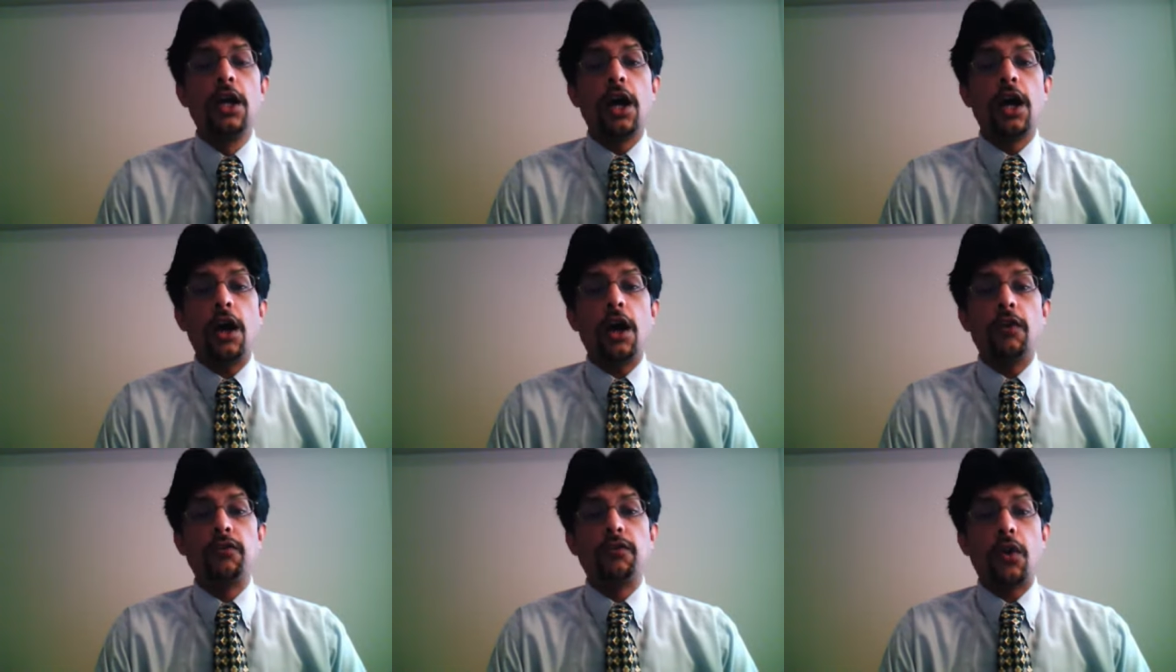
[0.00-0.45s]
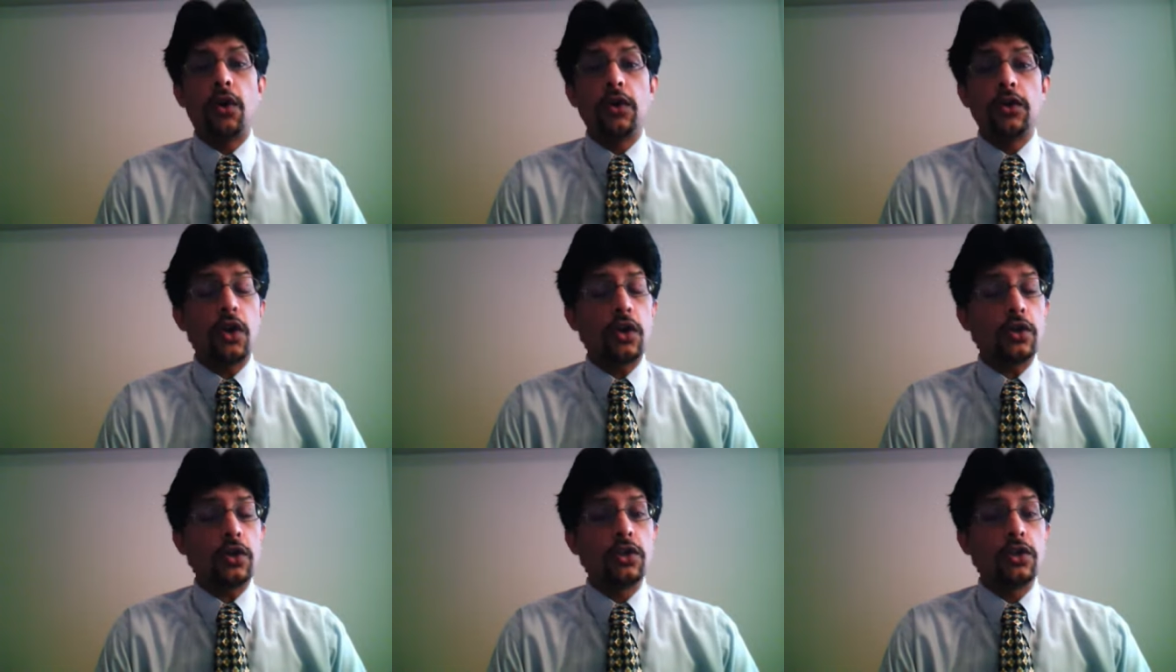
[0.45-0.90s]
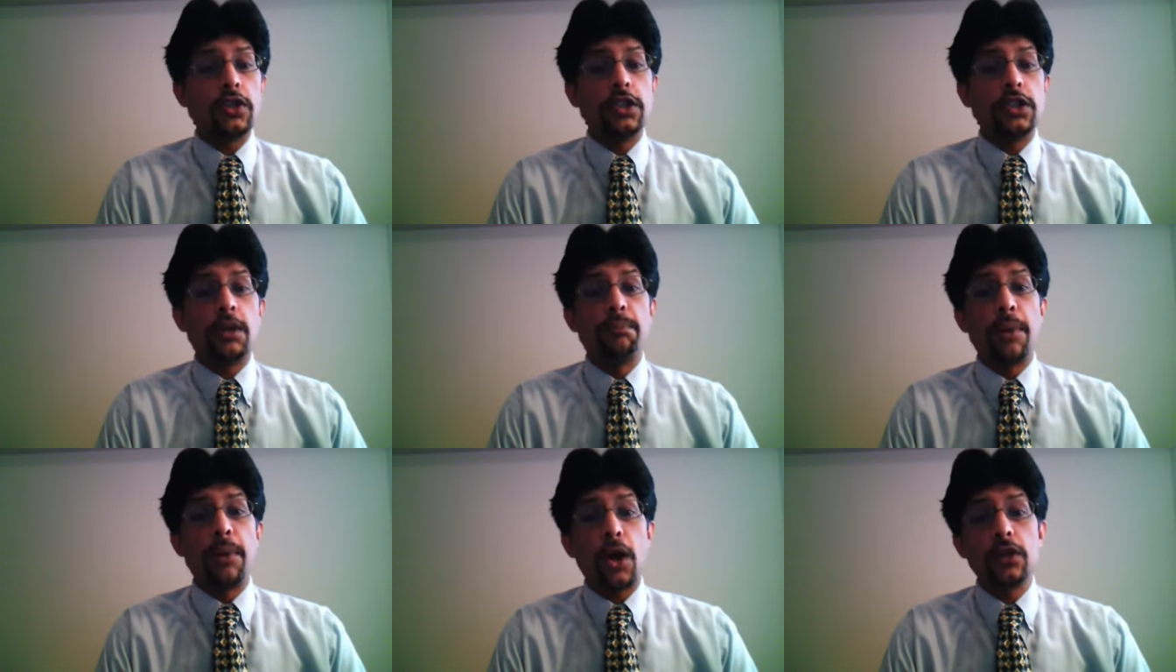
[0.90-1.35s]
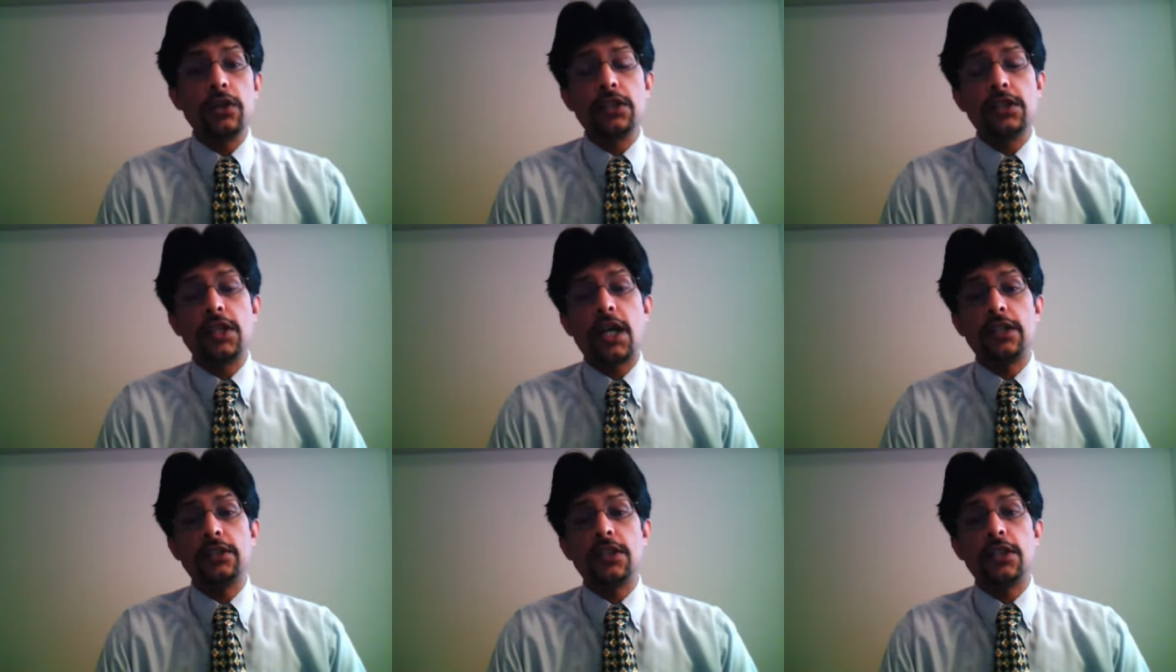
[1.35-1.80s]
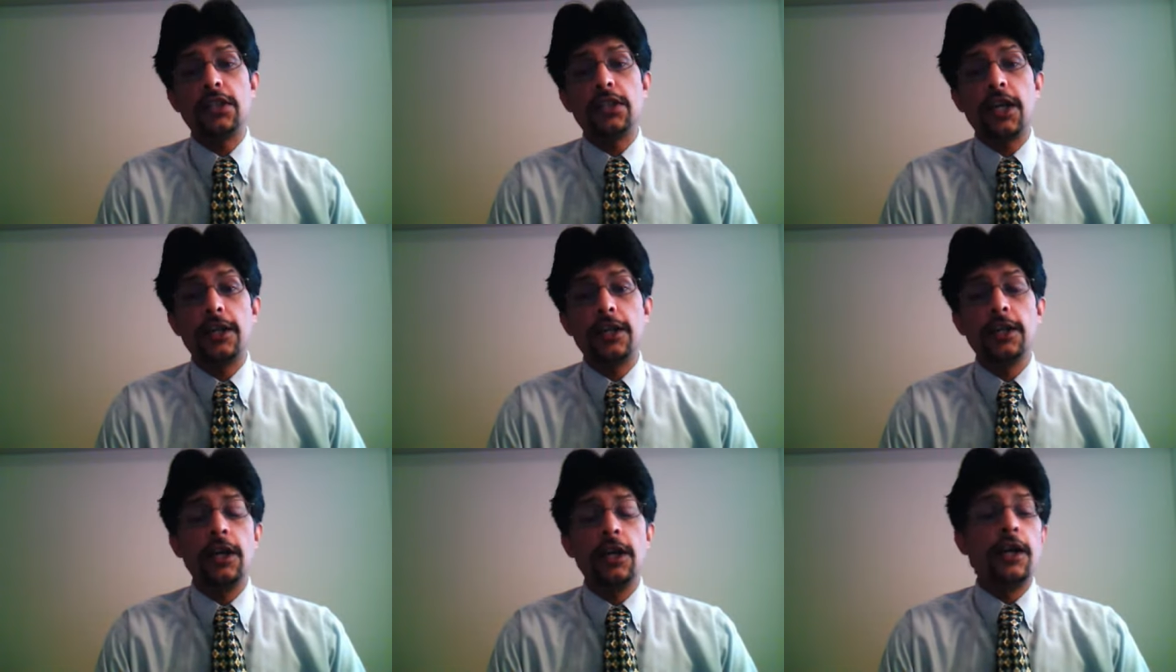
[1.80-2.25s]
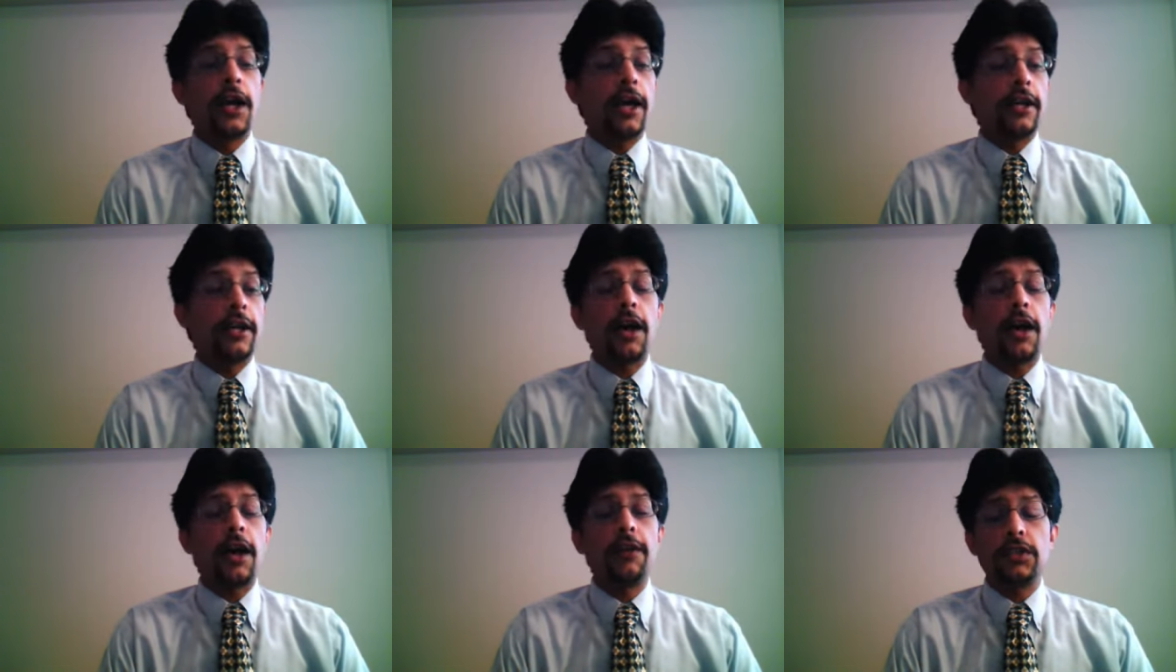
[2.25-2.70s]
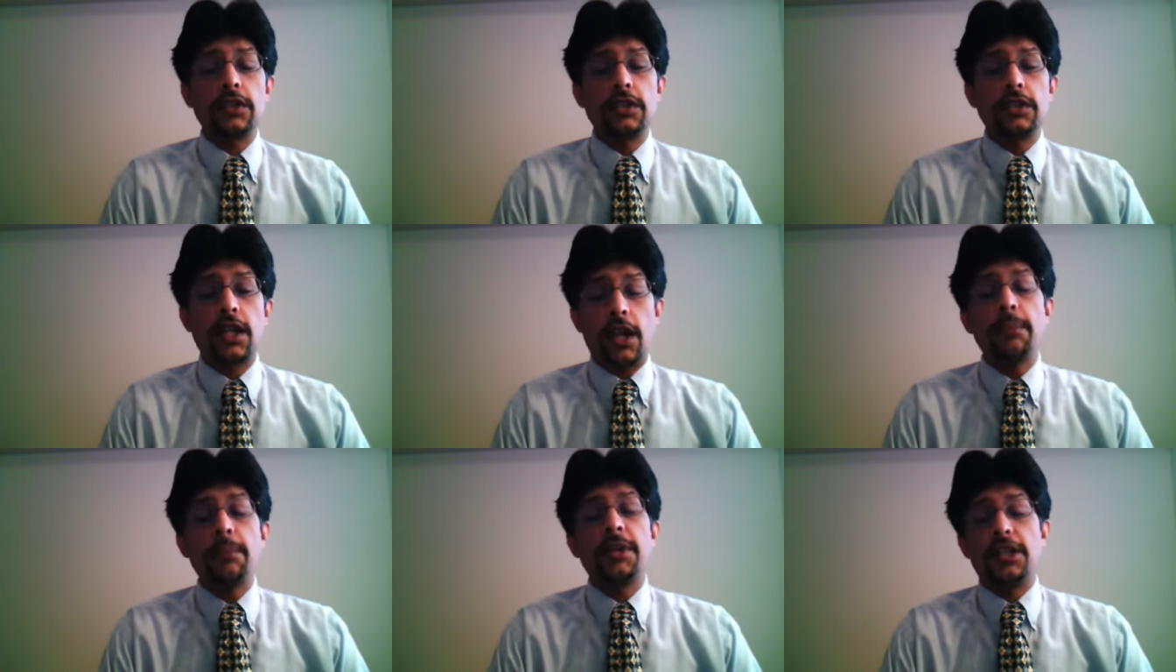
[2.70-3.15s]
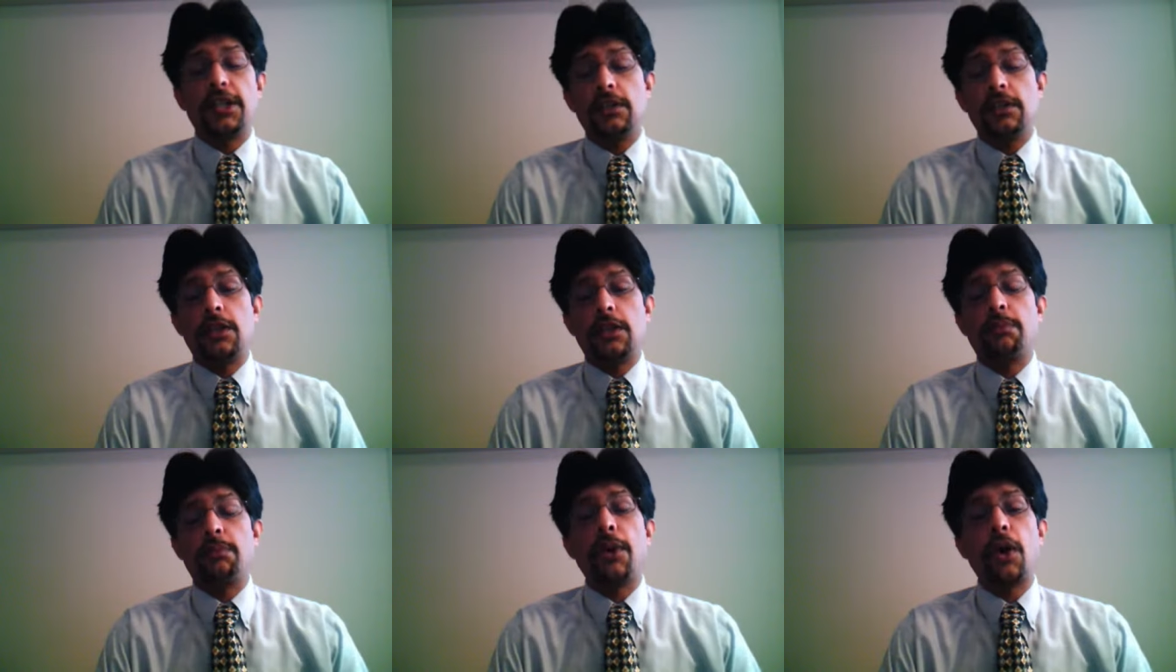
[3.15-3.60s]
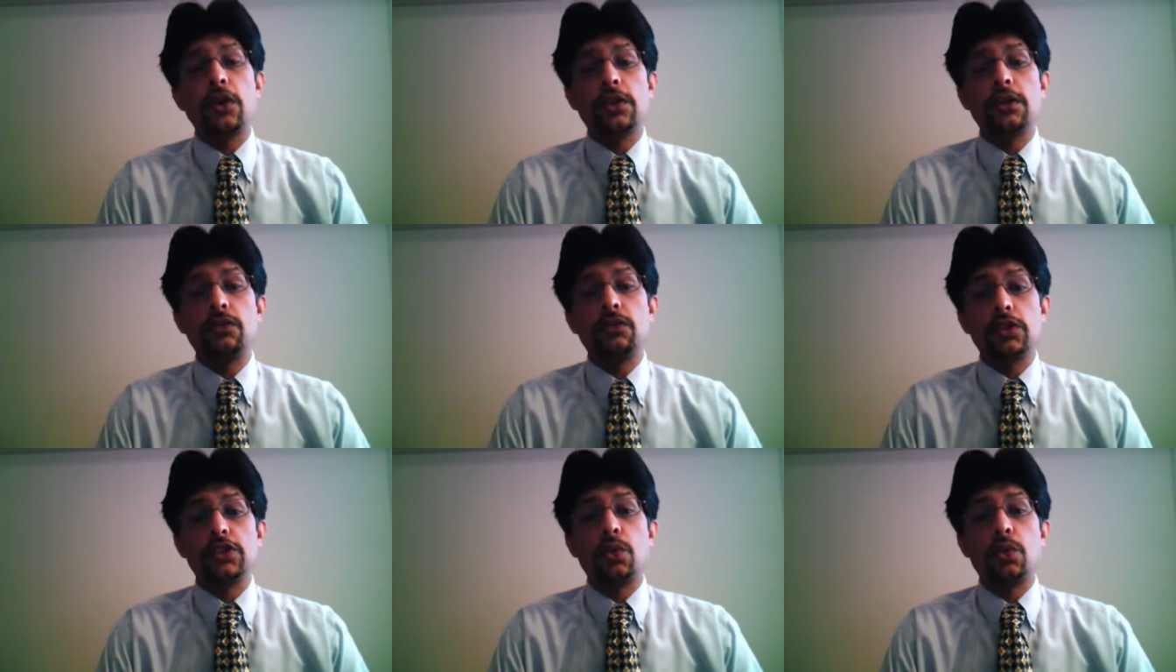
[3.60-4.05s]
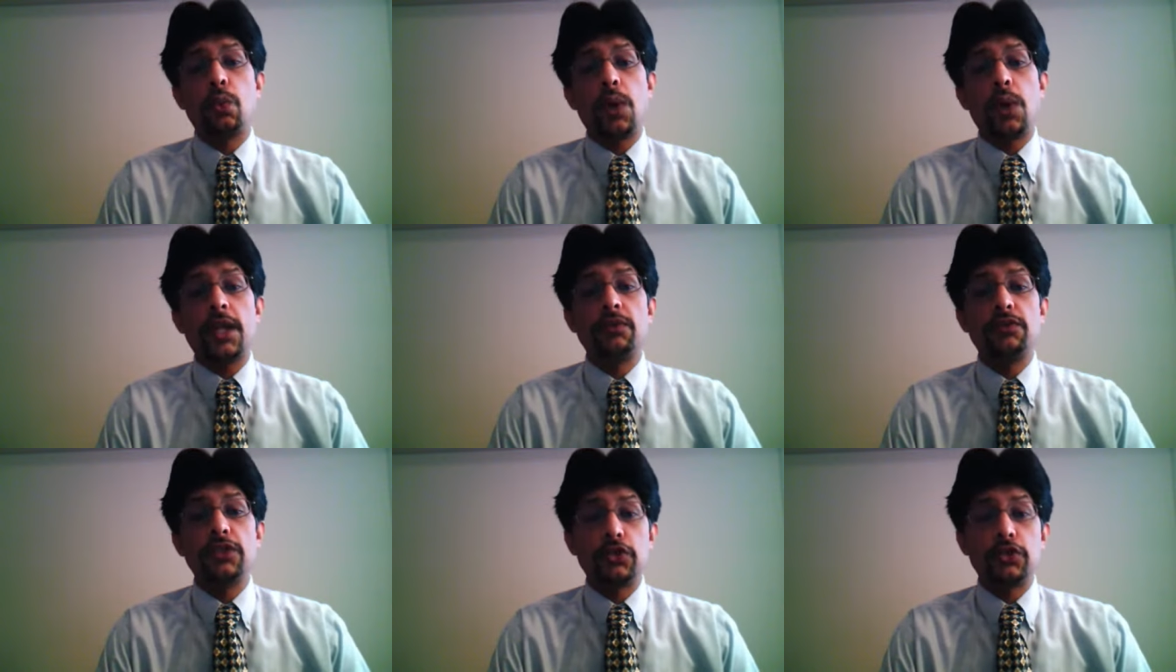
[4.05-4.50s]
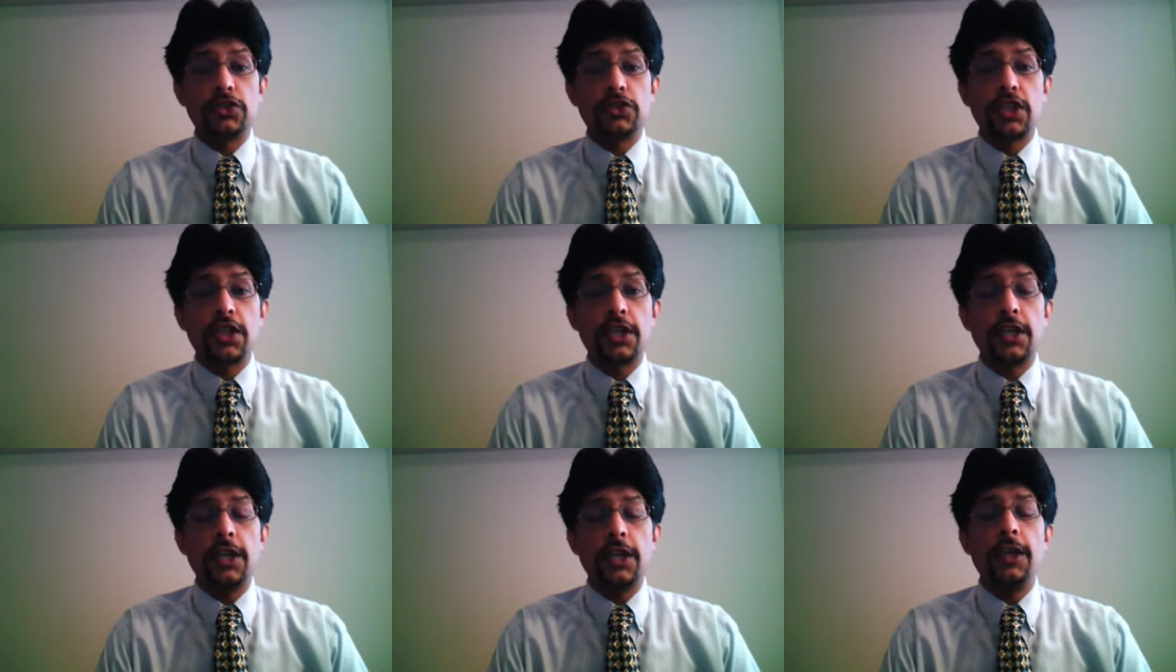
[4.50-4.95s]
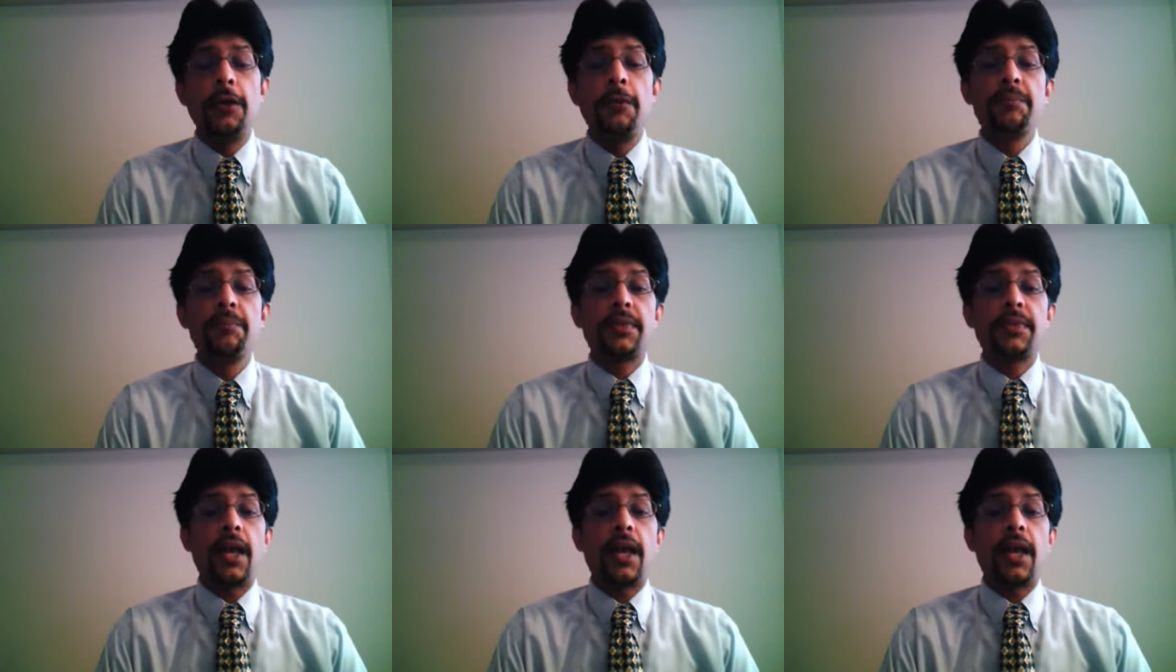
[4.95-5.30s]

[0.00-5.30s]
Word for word: uh, for not only the bowling that they did, and after that, I mean, the bowling was the one which was the key.